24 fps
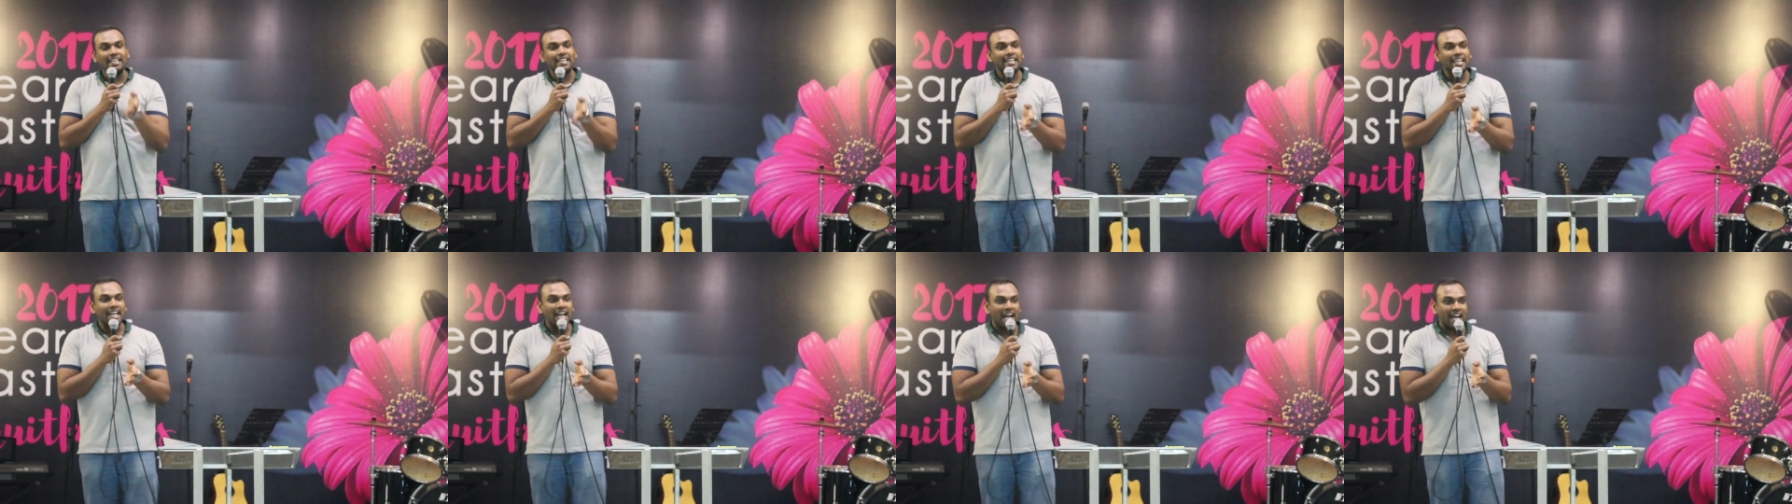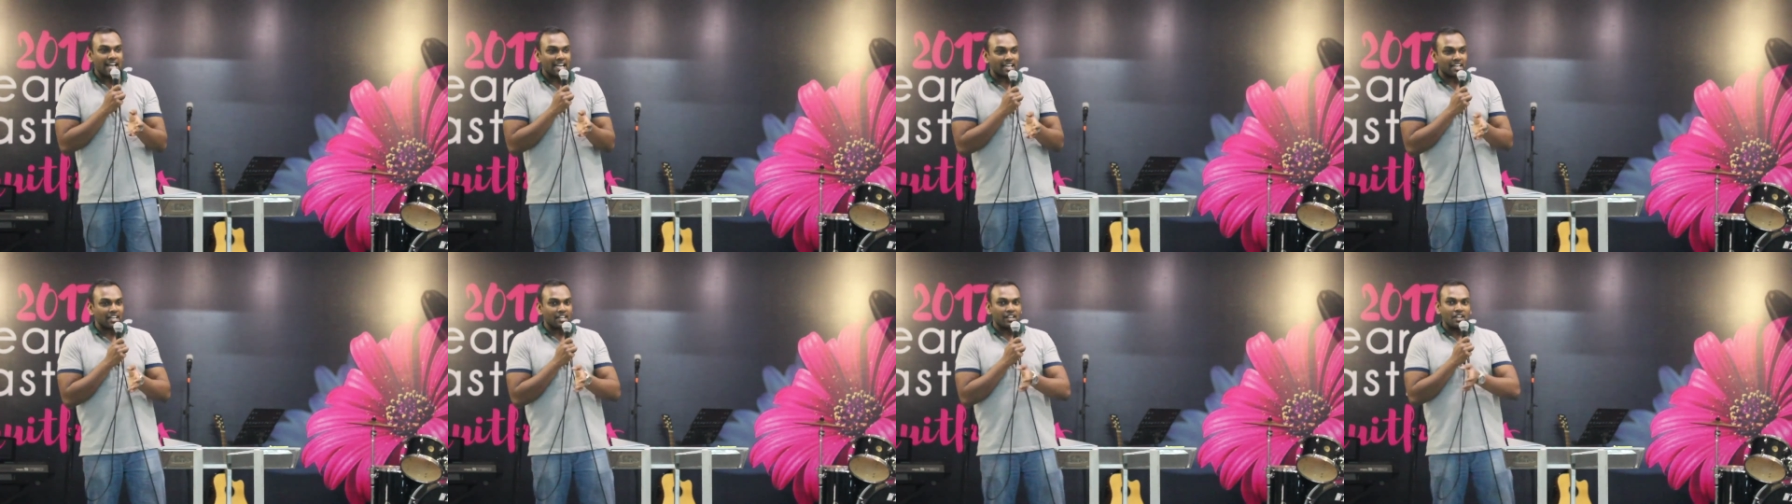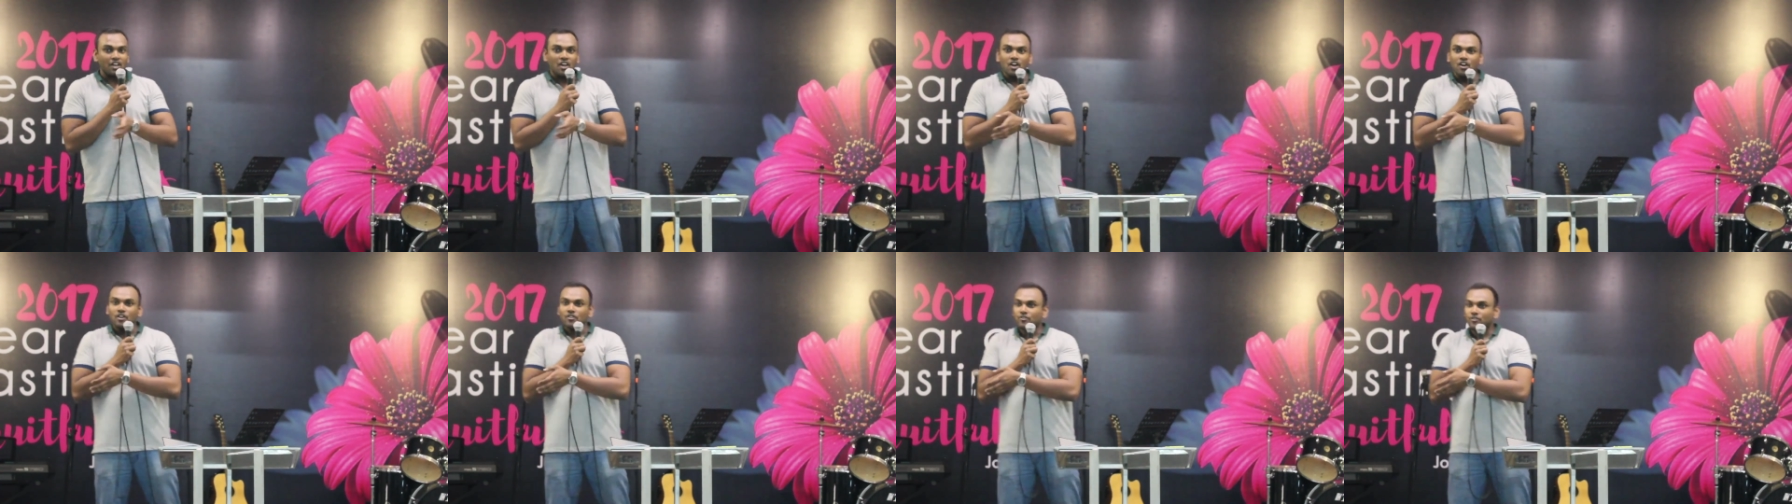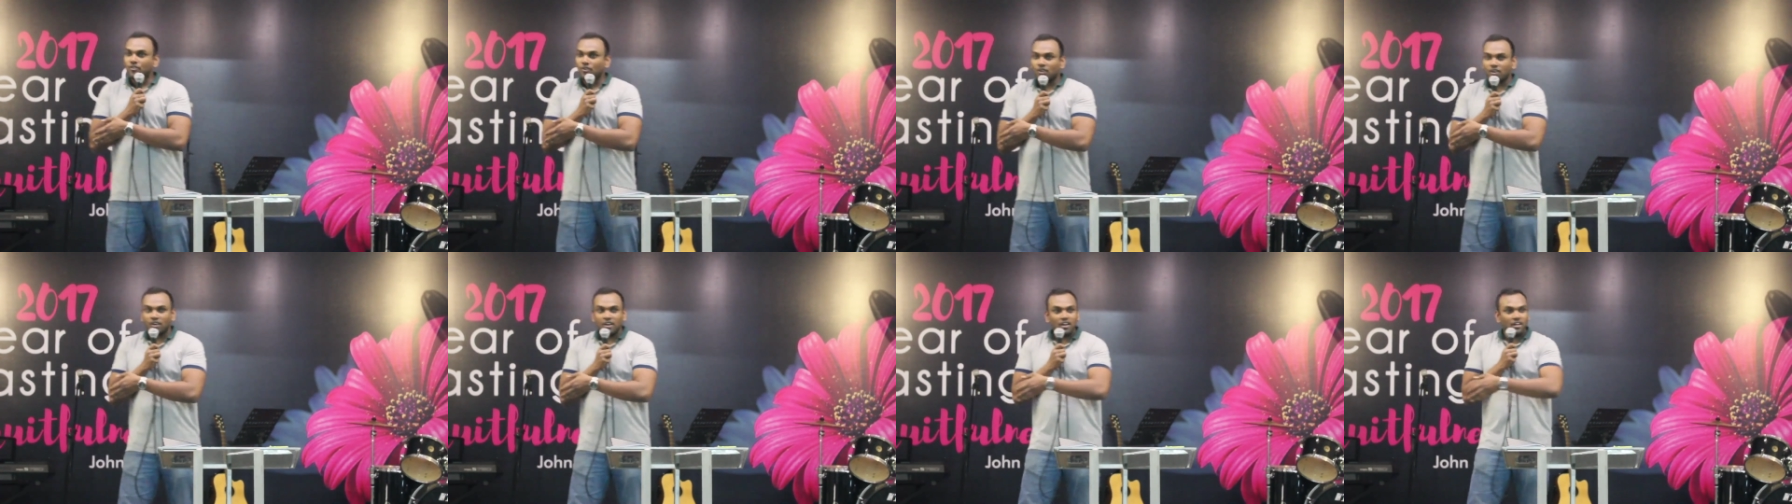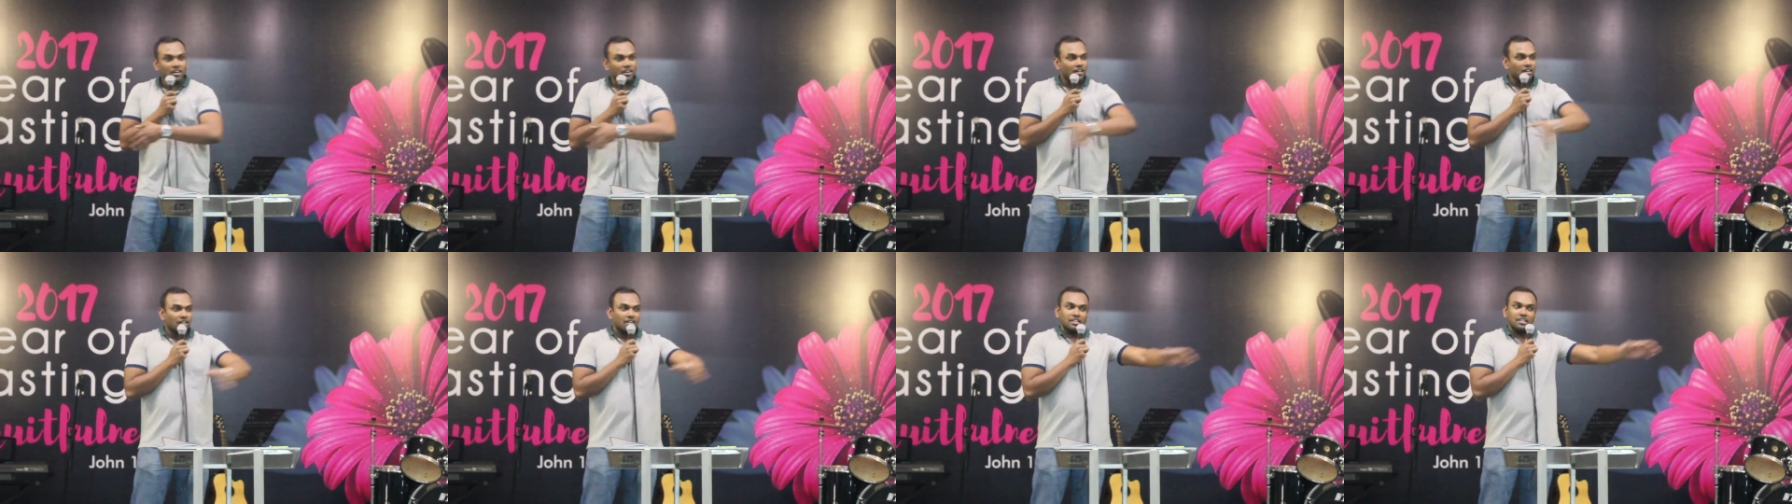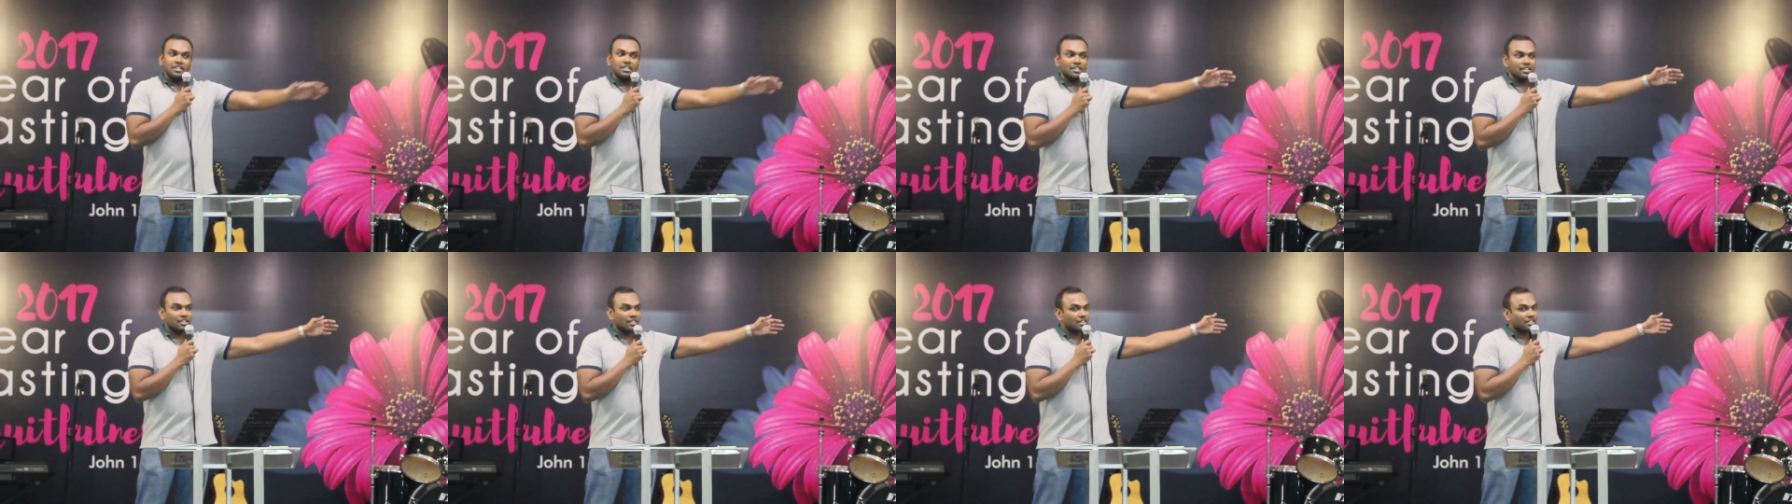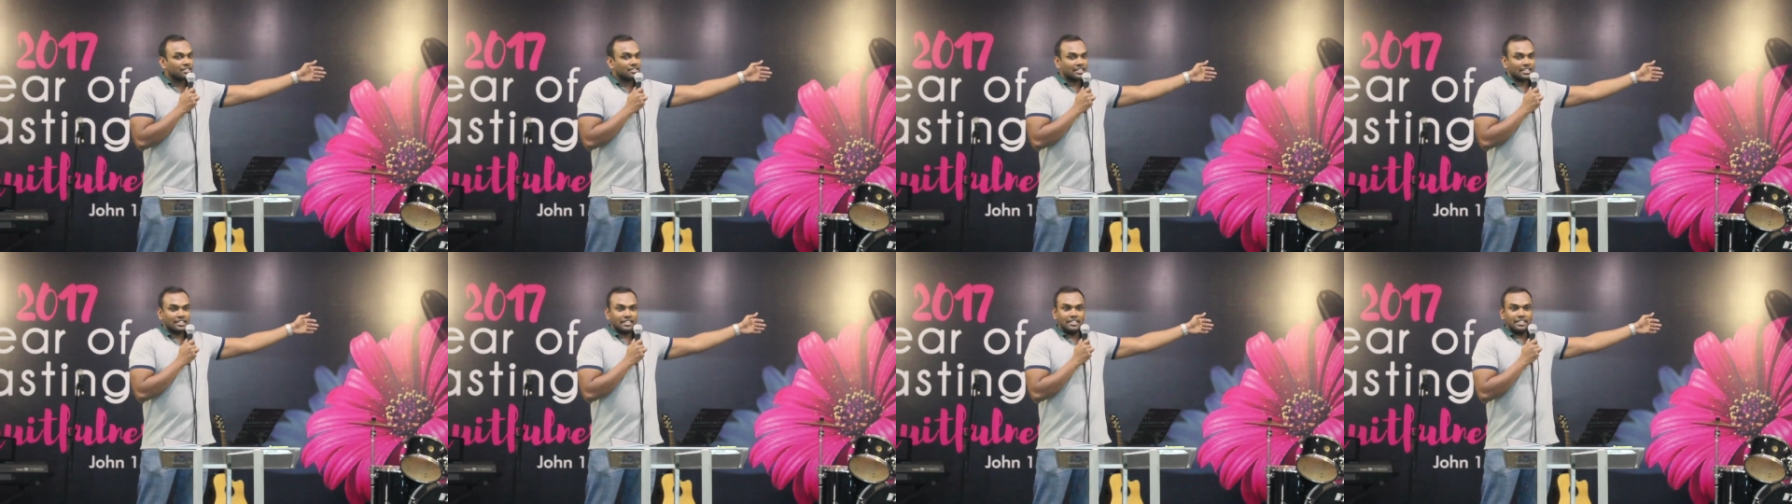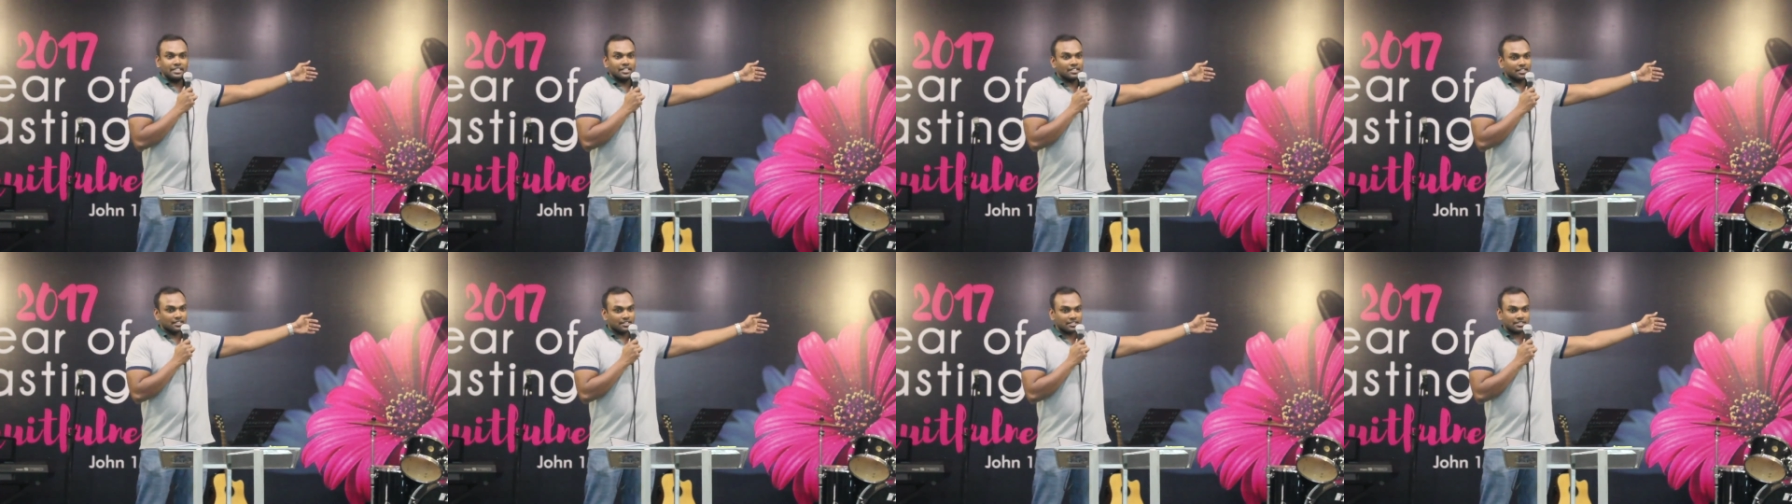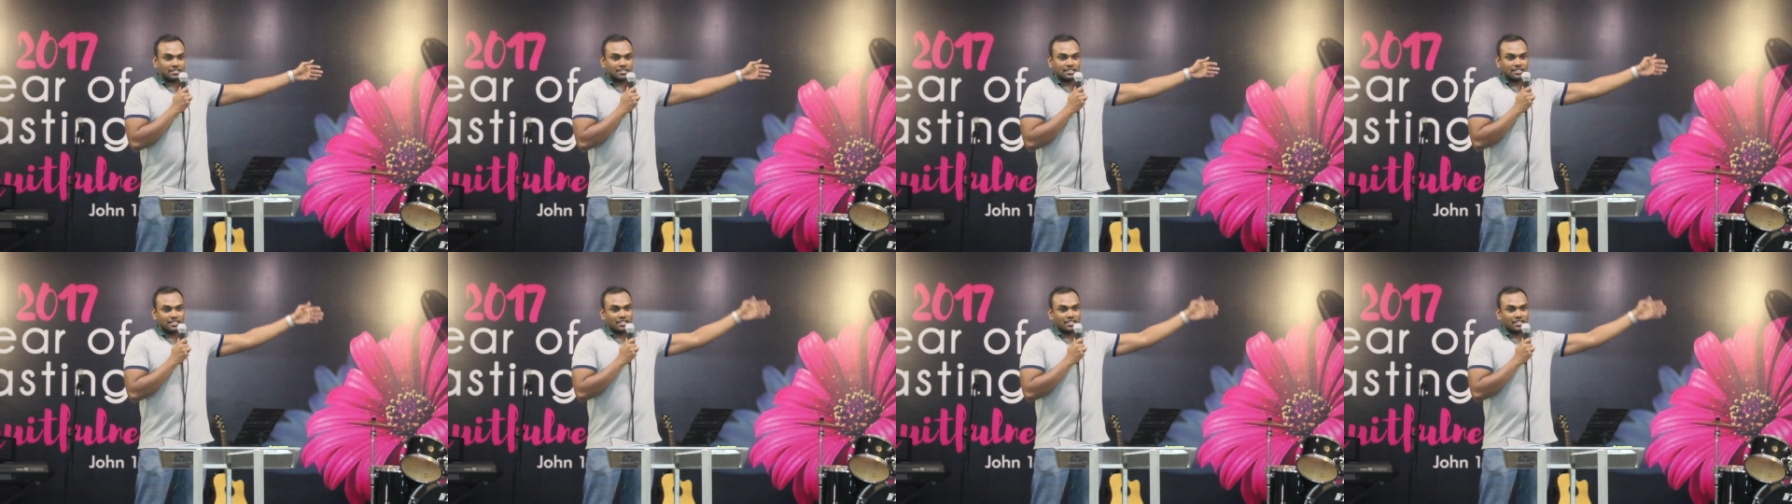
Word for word: carried for years and years.